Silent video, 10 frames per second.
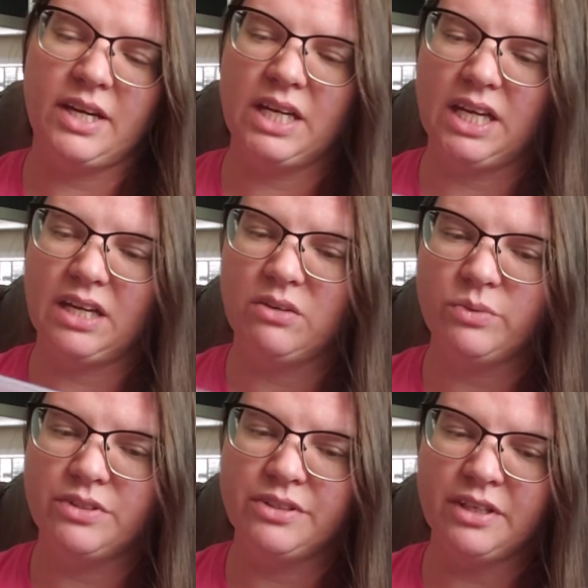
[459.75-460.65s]
I
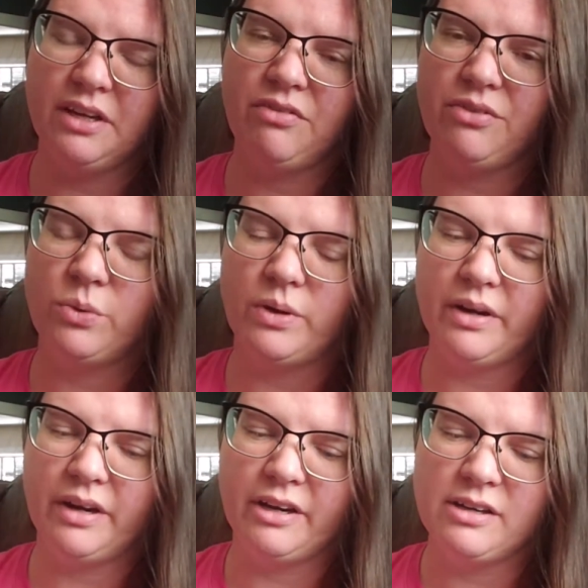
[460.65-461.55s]
was looking
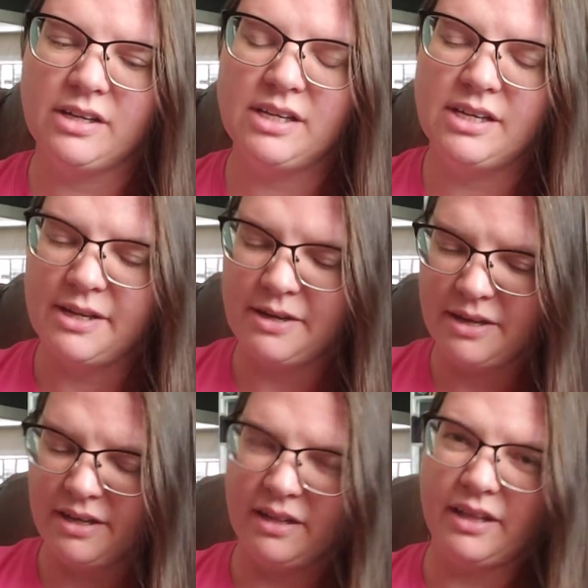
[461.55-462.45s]
for
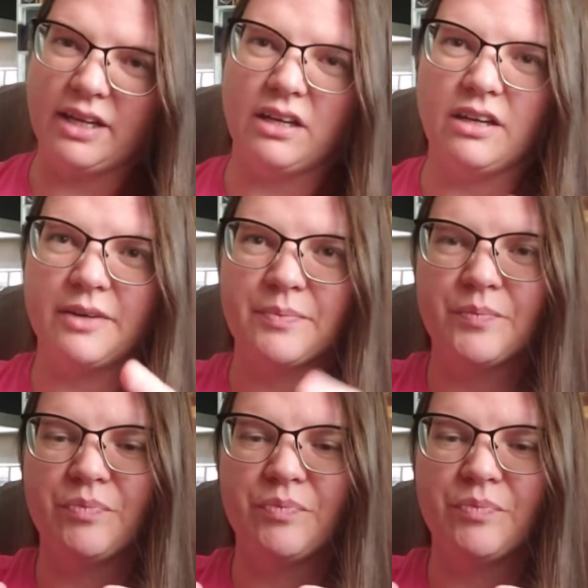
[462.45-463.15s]
like a